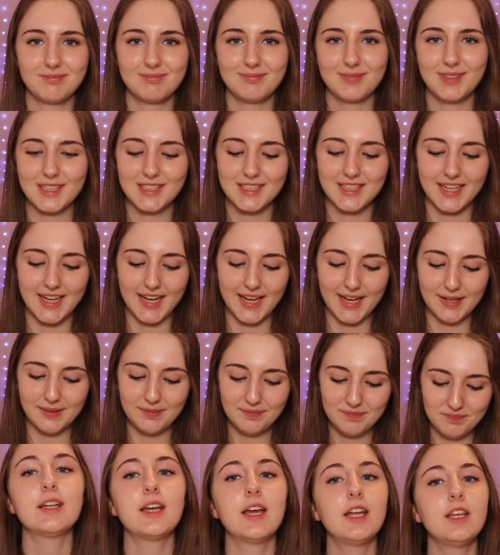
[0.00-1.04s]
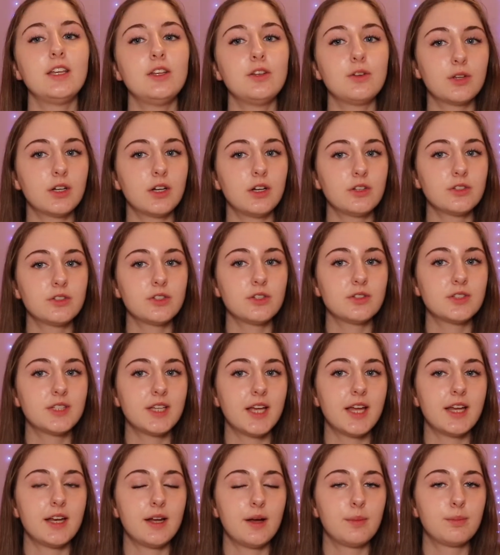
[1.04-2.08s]
sad. And you can also
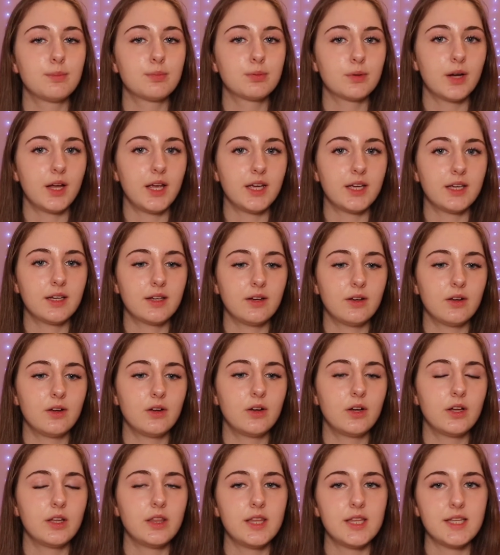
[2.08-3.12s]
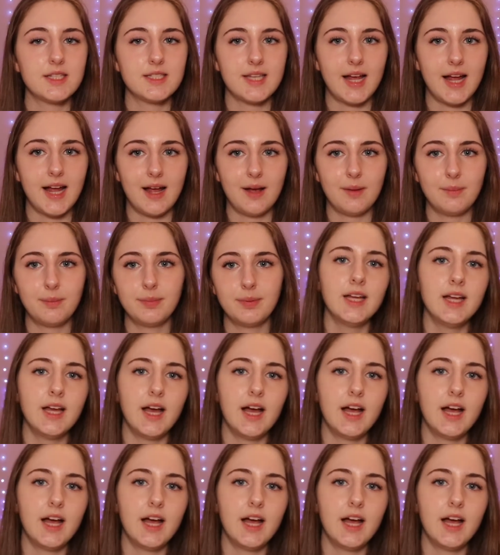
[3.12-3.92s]
set a break on this app.